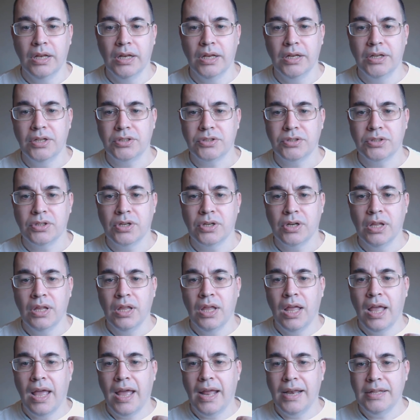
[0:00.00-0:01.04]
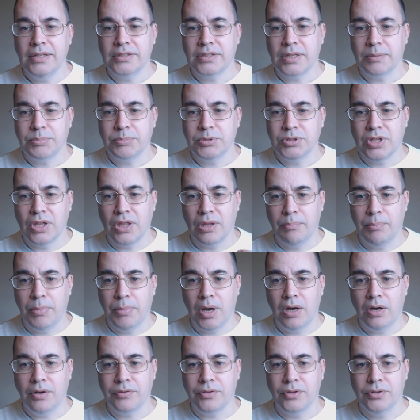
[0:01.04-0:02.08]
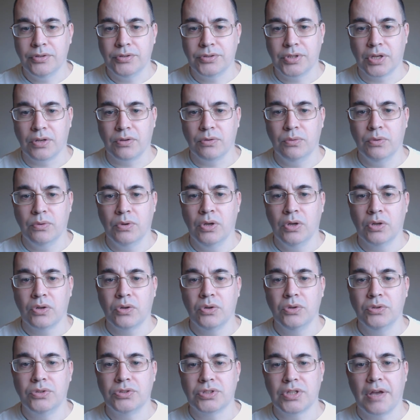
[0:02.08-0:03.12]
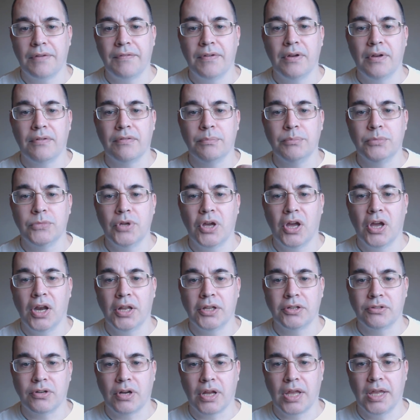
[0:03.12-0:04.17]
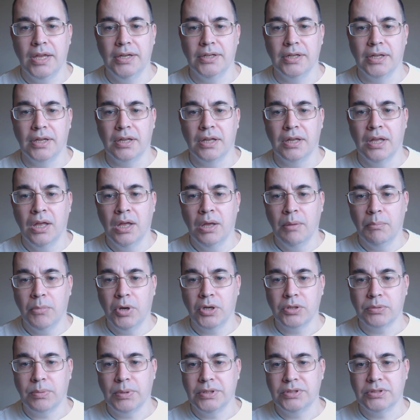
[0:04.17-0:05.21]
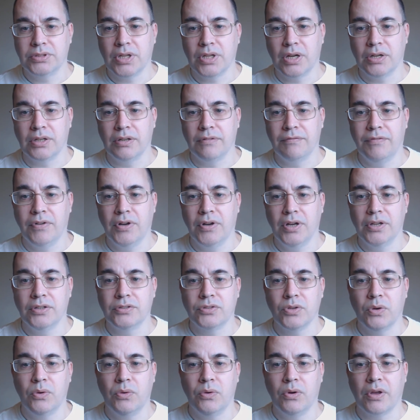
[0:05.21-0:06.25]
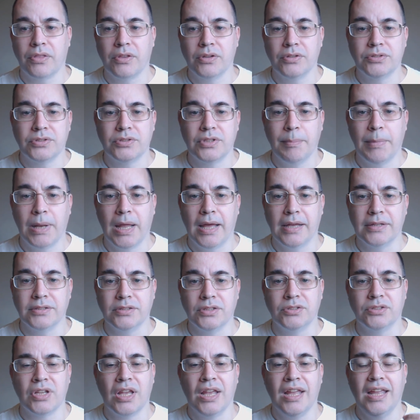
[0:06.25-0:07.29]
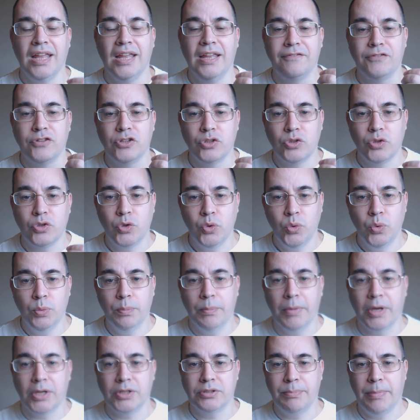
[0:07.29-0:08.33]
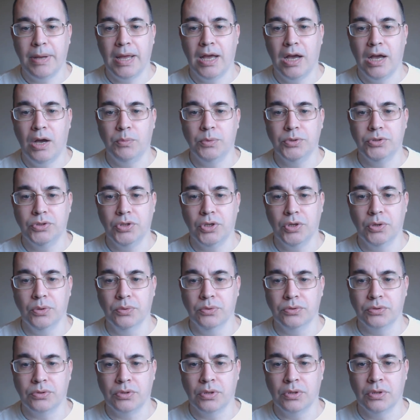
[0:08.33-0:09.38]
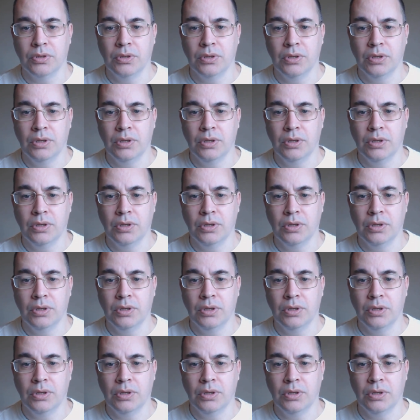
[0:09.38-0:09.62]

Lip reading: In addition, any substance in the path of the signal could suffer from dielectric heating, possibly starting fires or other similar hazards if too much power was used.